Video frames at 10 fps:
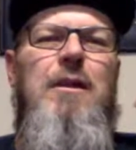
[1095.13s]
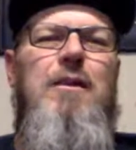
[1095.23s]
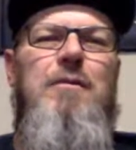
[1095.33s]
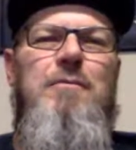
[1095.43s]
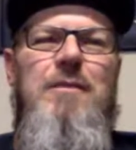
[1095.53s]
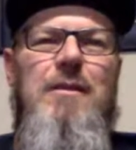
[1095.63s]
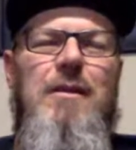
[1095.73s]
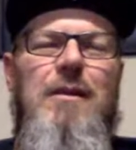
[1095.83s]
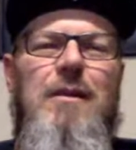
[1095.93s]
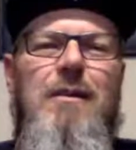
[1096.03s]

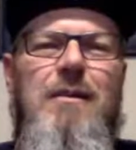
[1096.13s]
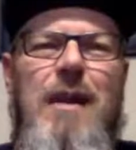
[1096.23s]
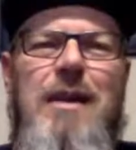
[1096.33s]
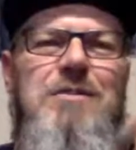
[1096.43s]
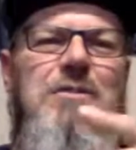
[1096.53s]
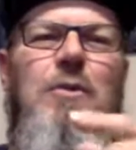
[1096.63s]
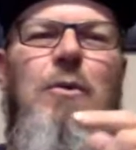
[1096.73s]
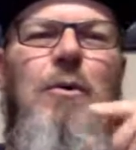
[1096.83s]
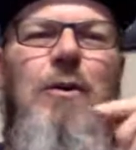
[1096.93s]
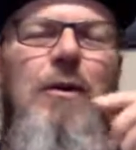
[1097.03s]
lived next
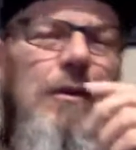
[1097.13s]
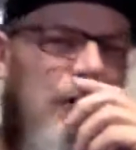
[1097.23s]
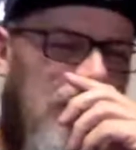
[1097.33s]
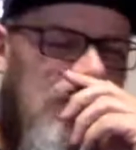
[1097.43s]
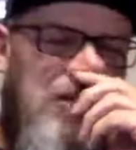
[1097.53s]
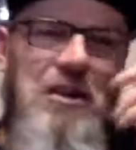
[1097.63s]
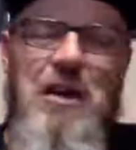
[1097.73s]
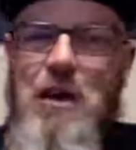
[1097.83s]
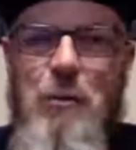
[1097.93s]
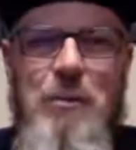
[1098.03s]
door to
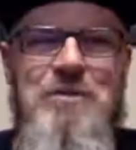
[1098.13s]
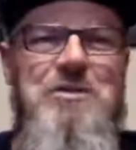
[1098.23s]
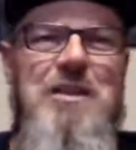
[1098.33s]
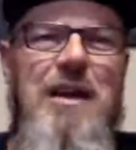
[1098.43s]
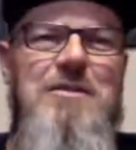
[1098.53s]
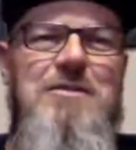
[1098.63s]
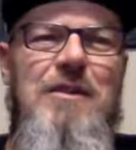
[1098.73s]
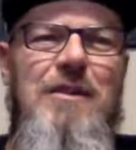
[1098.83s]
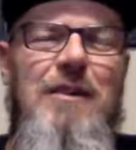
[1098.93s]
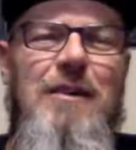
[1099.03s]
helmet states.
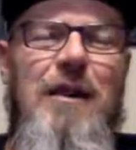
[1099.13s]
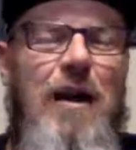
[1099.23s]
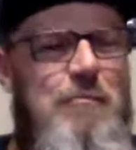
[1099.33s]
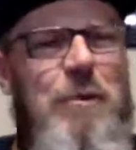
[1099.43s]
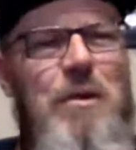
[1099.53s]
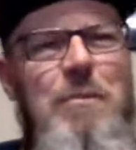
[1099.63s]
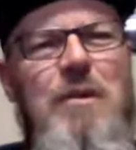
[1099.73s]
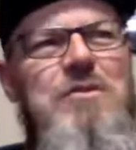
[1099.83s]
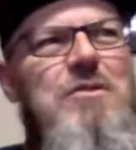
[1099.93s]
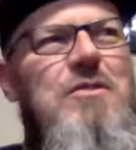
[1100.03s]
I've pretty
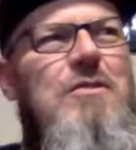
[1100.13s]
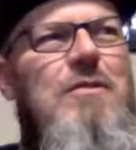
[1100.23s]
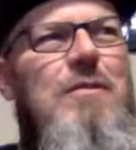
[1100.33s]
much